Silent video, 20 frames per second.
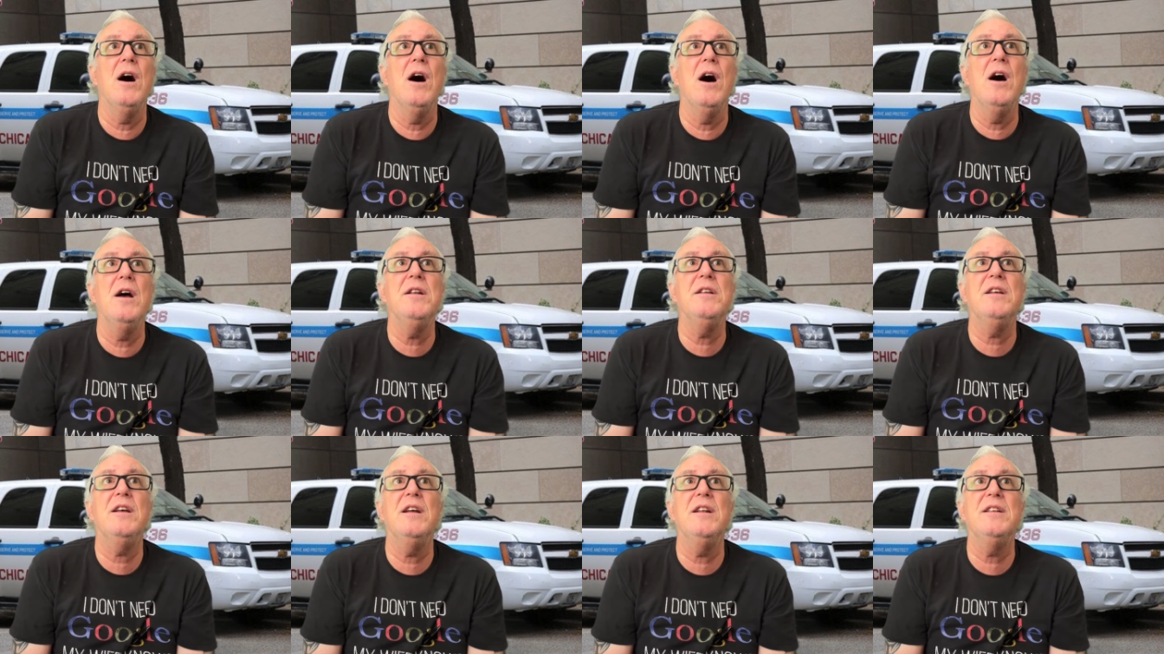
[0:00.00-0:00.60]

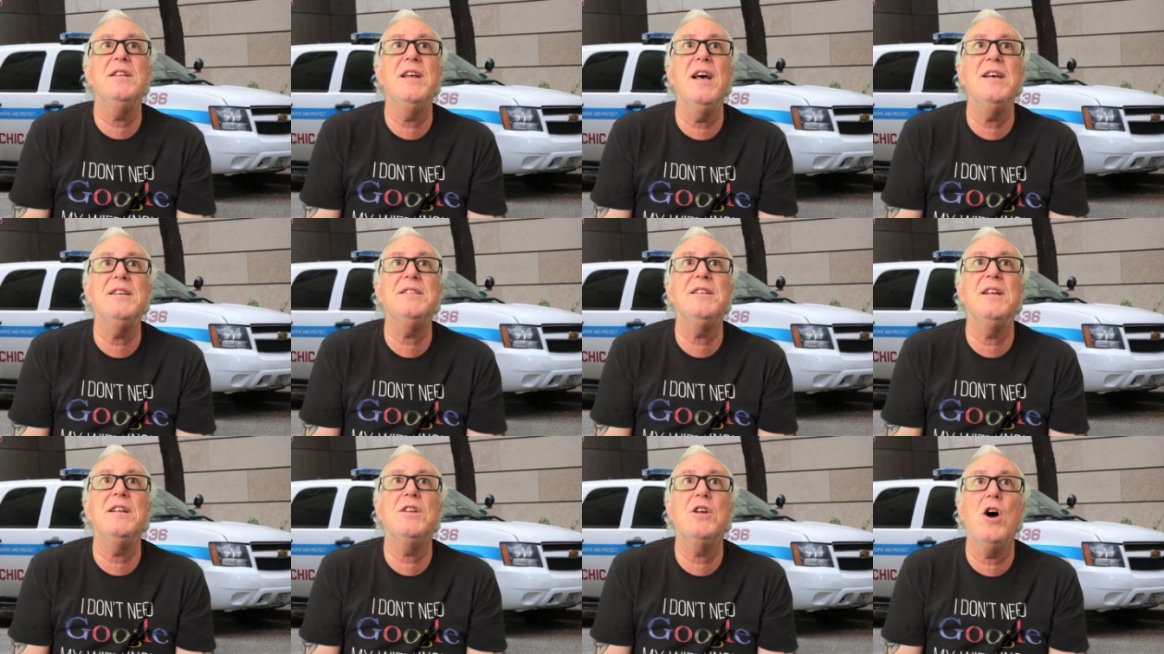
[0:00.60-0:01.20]

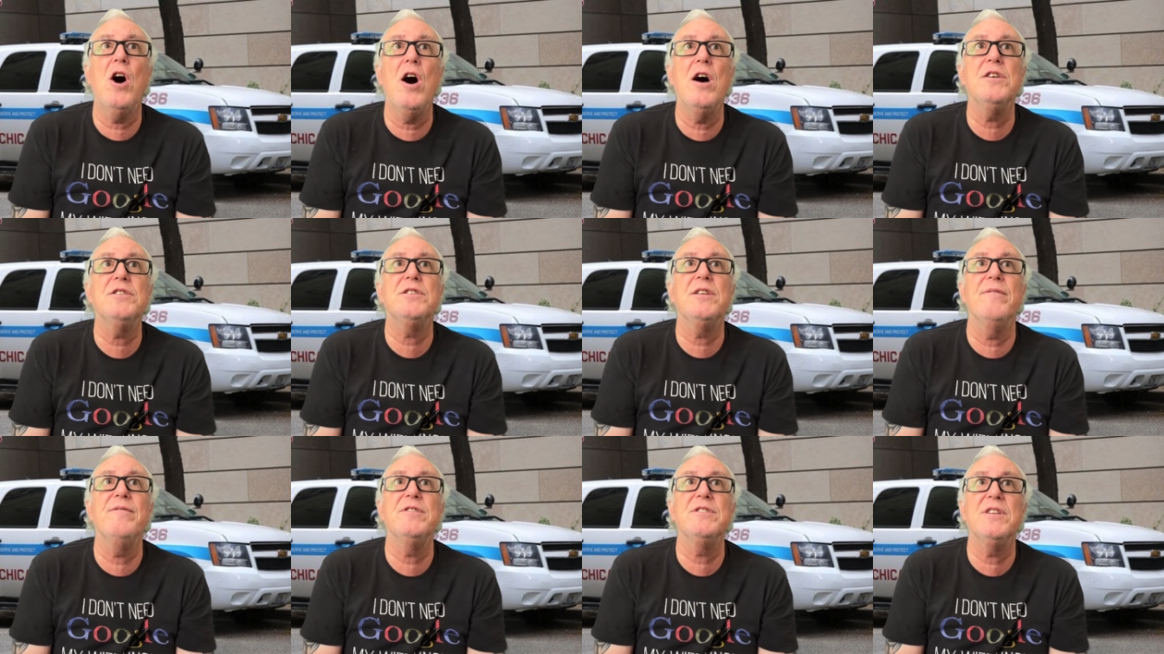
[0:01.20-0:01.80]
uncontested
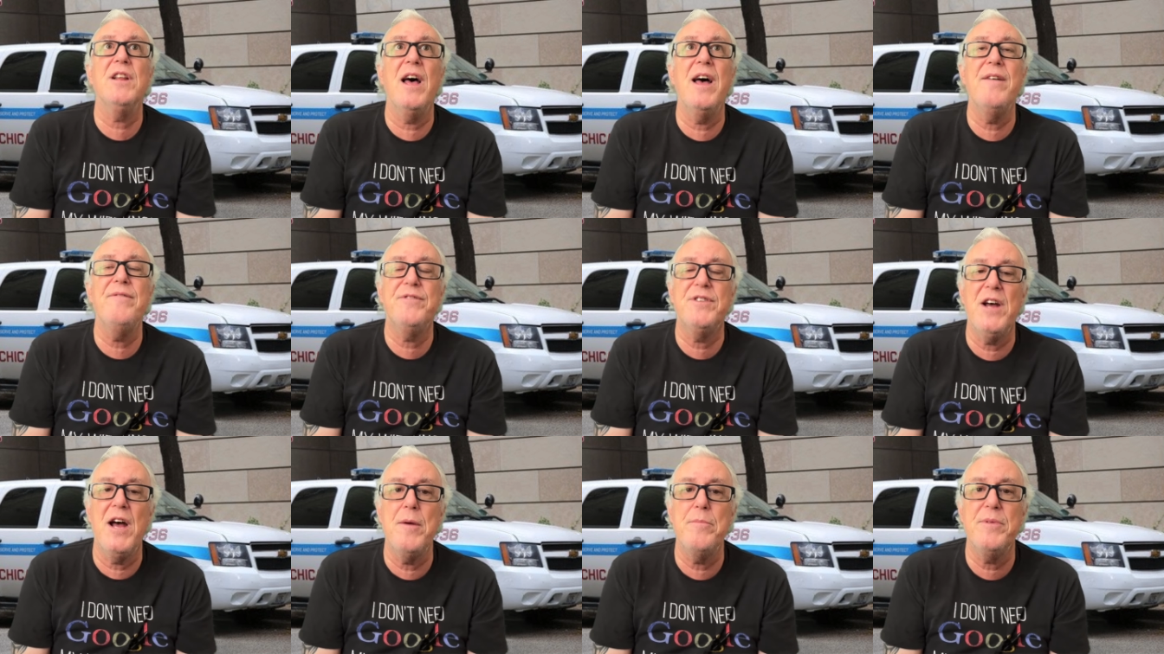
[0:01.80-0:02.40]
cost of his
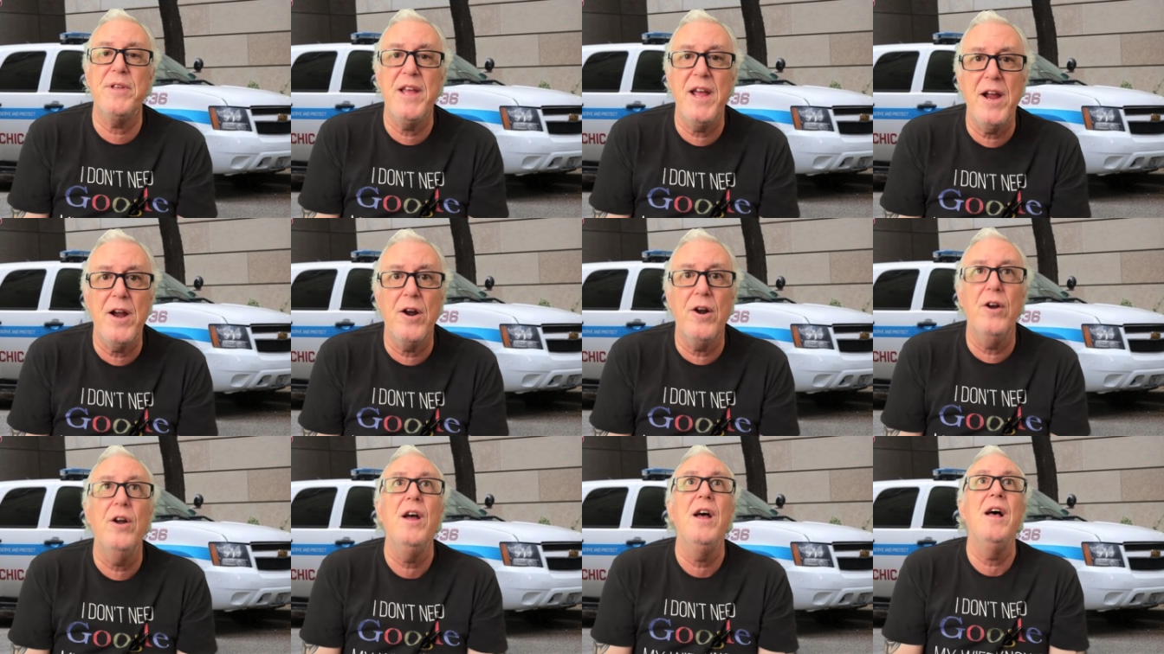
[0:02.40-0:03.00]
lifetime
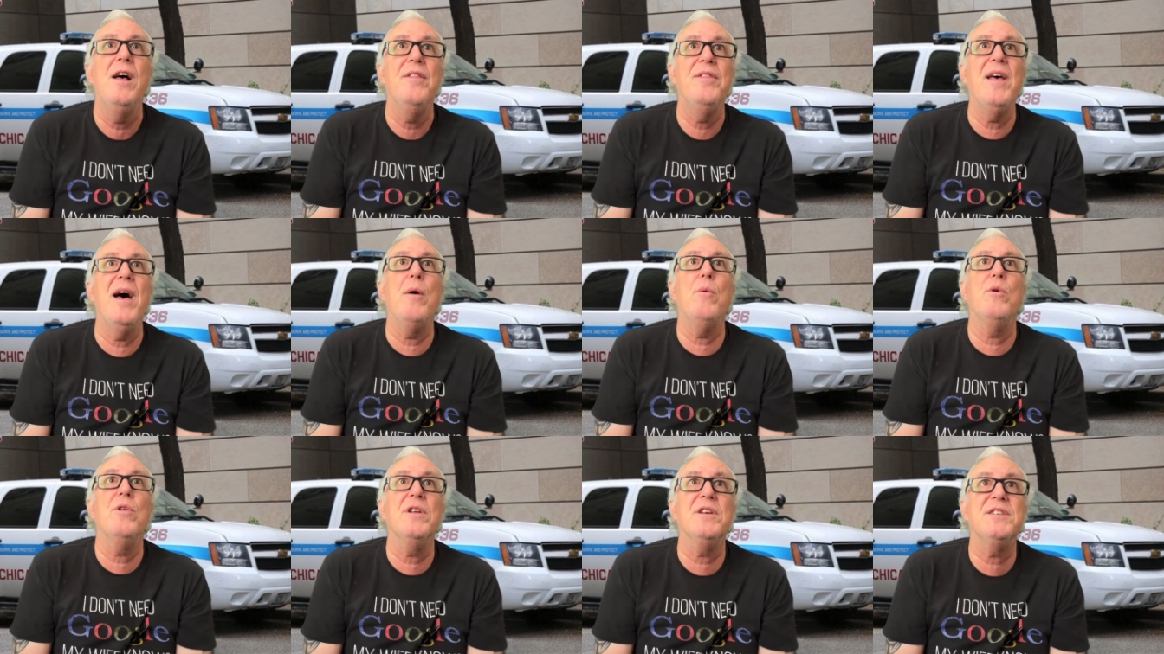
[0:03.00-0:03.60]
care
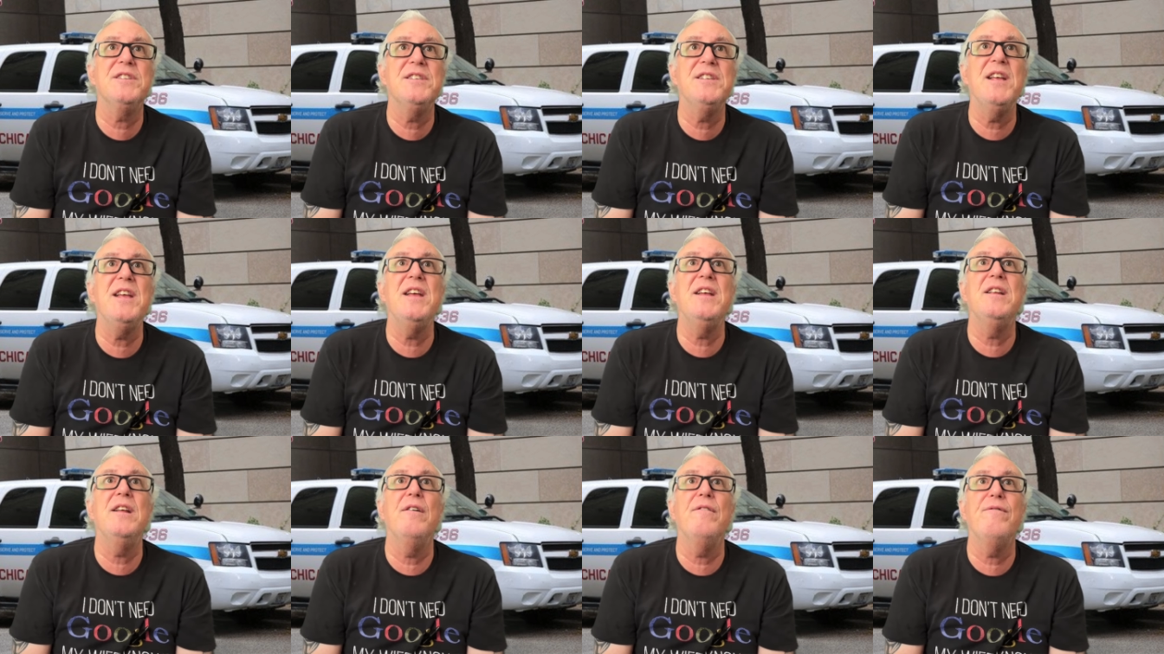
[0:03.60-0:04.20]
that will
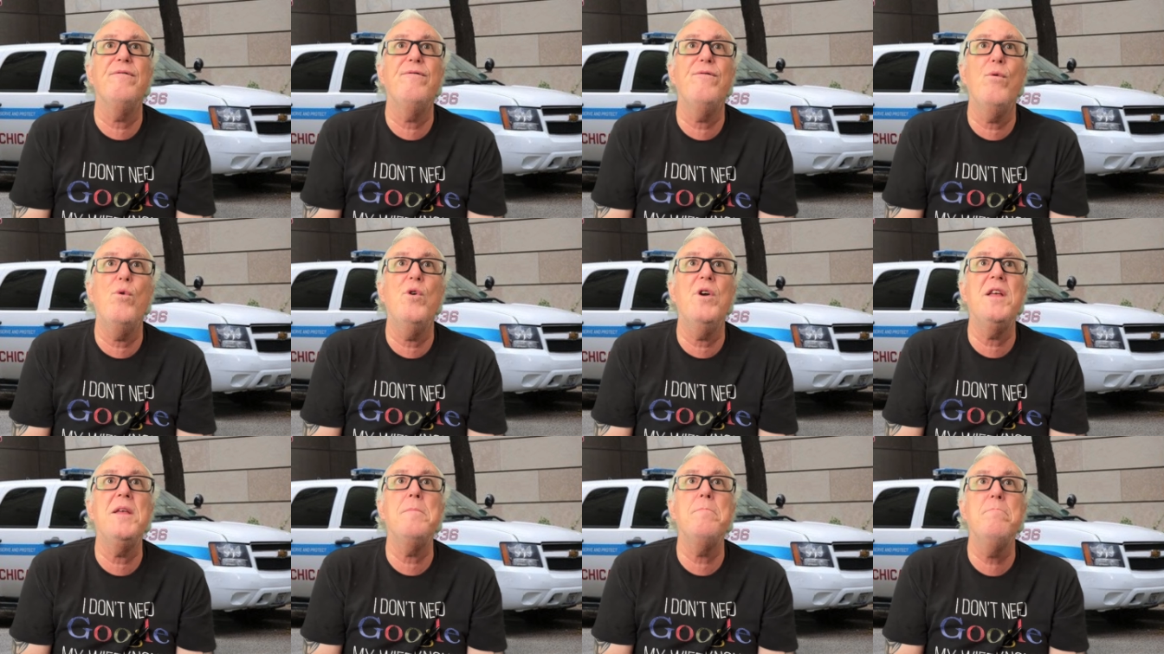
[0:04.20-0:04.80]
exceed
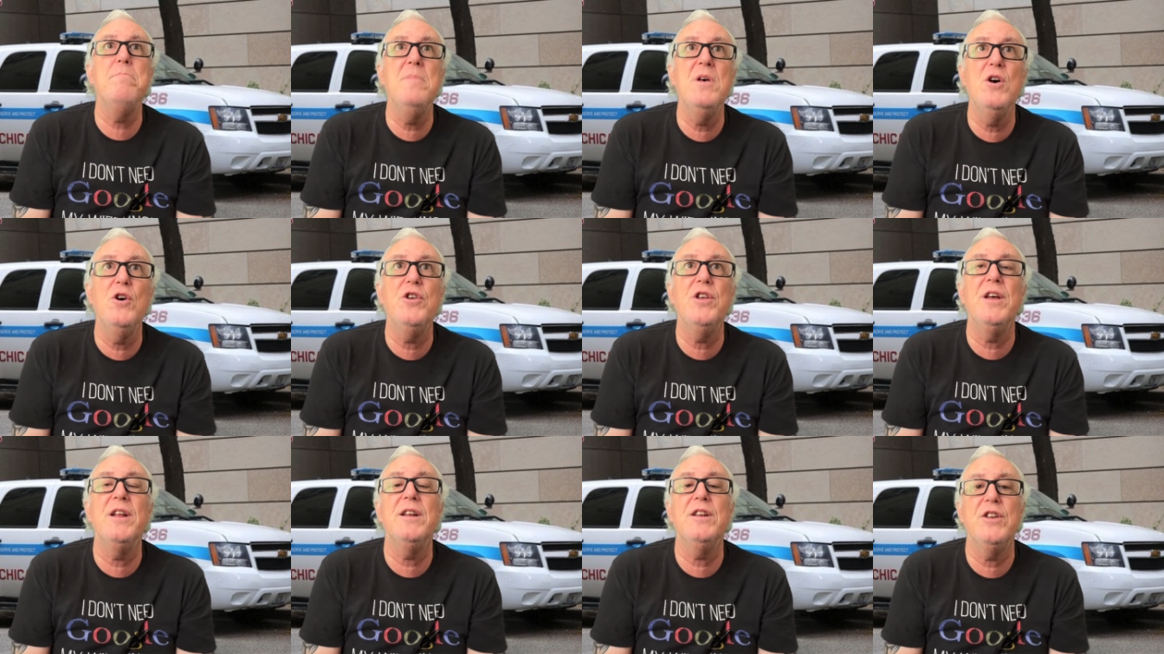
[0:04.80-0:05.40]
forty
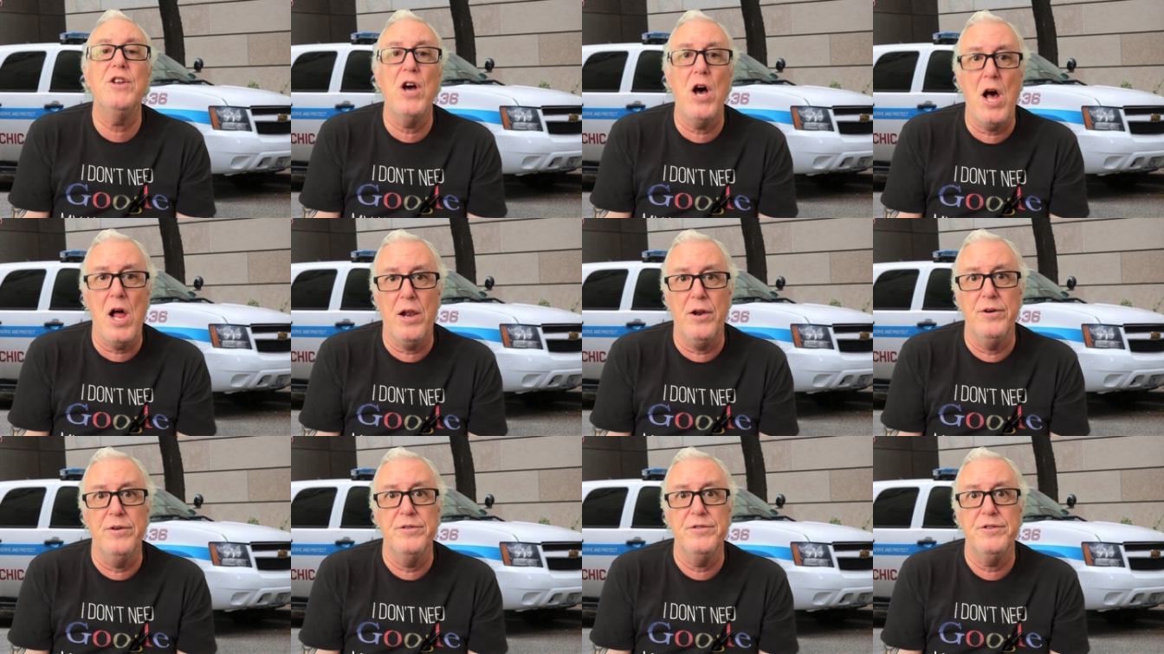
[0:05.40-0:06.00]
million
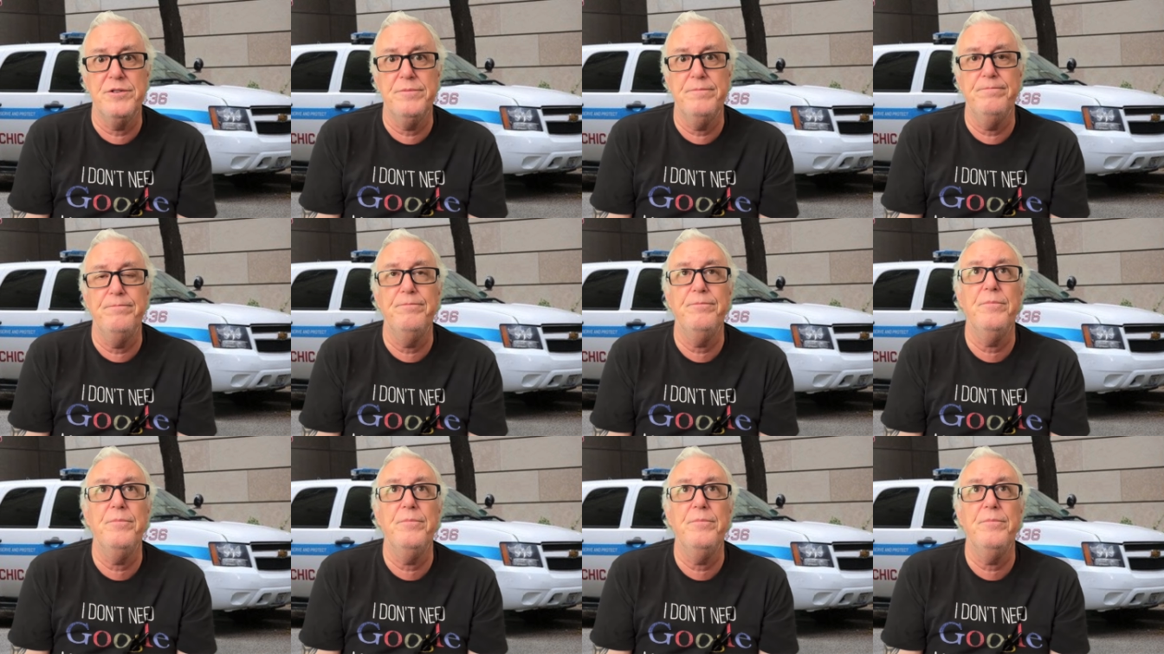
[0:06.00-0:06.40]
dollars.